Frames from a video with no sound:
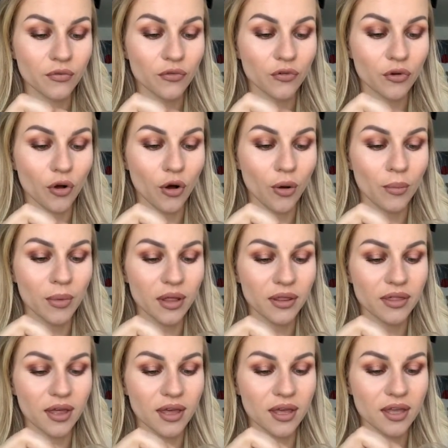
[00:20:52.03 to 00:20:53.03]
from
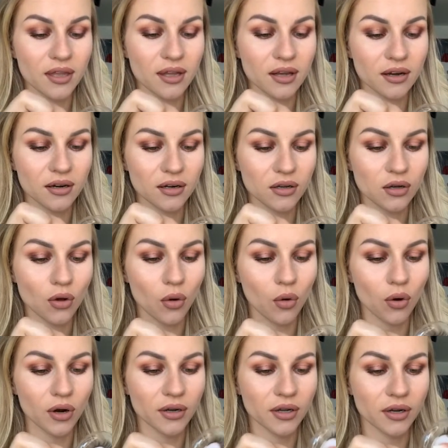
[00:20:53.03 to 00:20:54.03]
the inner
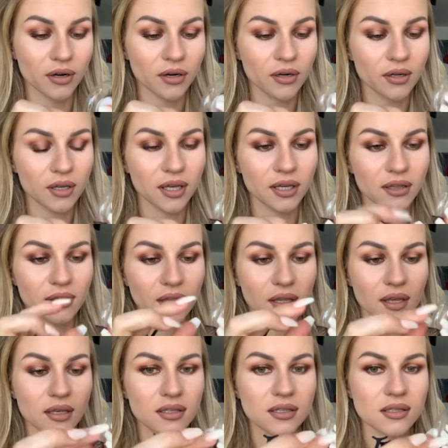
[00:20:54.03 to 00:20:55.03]
corner, like
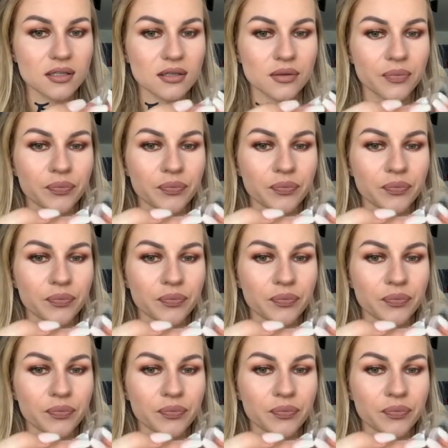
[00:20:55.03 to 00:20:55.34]
this,